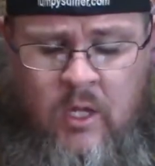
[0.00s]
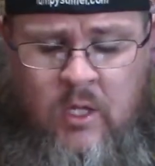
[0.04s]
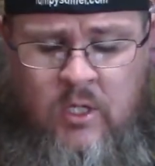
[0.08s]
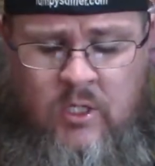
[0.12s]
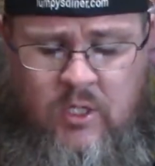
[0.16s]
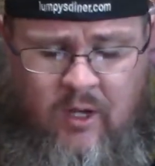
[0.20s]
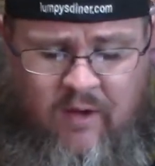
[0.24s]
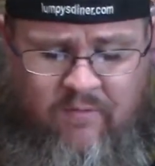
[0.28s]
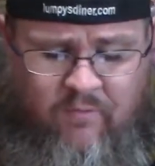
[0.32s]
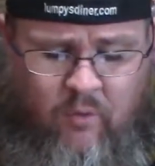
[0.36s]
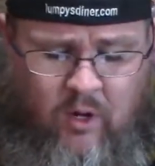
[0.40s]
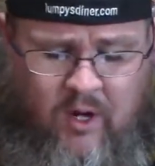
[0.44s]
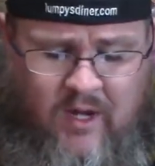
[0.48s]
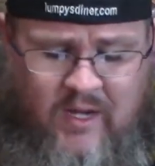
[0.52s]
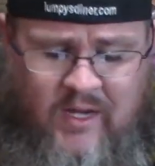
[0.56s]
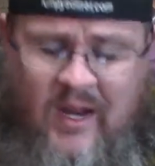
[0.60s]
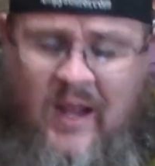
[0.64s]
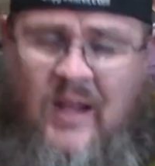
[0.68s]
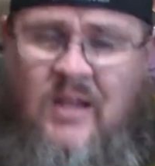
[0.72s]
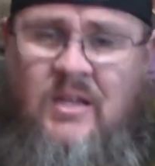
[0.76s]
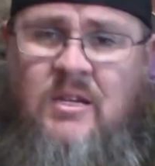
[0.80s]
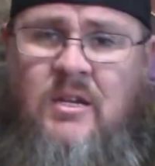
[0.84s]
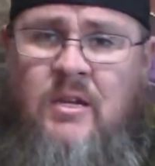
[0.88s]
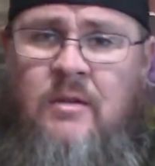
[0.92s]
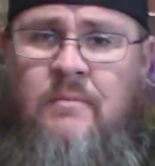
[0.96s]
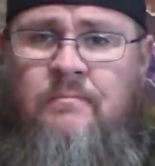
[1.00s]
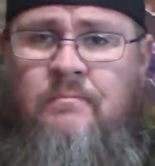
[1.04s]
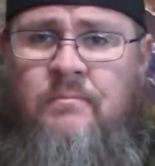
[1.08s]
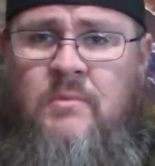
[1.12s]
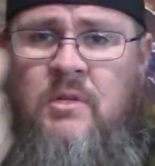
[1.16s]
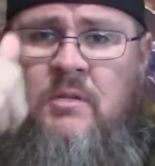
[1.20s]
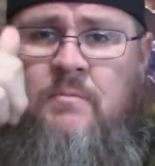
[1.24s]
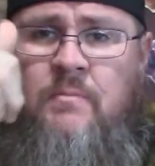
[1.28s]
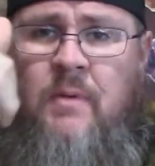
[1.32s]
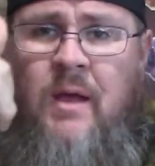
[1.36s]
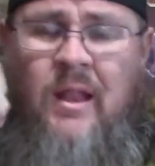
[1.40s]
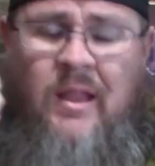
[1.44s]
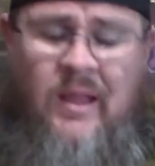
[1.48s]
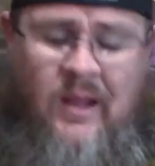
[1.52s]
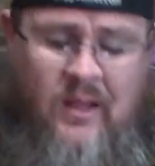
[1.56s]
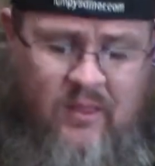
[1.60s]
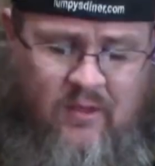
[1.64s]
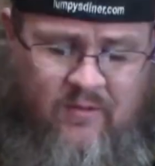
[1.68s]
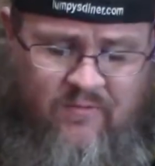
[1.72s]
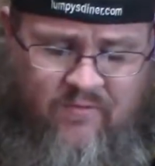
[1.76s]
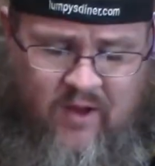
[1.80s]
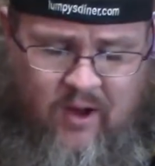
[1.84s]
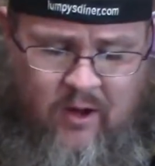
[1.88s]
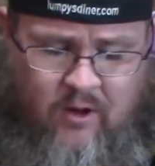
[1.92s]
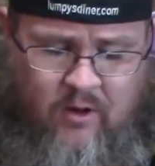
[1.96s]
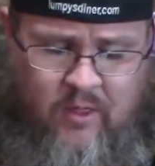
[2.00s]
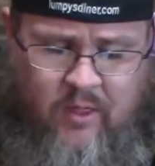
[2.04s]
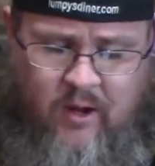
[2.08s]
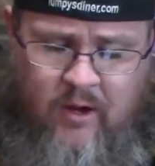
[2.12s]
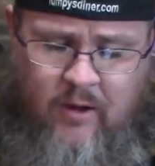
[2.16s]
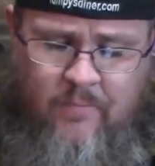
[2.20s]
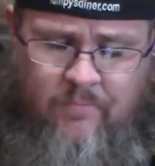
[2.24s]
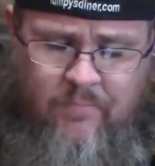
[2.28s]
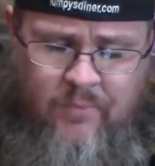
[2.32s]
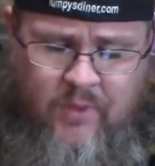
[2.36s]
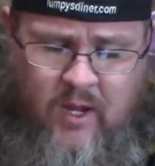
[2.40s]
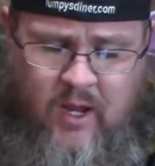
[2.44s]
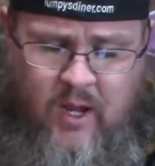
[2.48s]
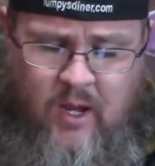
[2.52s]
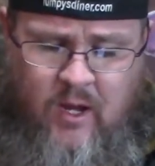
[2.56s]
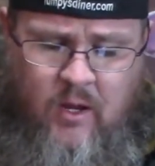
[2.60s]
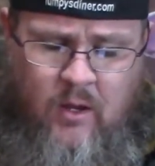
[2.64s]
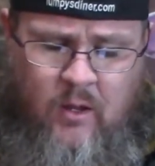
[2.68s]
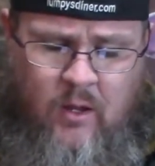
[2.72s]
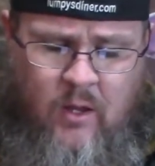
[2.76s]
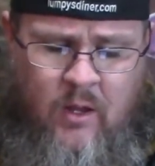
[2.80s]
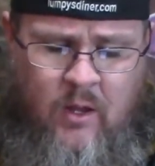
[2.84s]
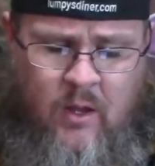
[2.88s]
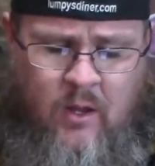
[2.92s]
So I've already tasted, just by licking the finger there, the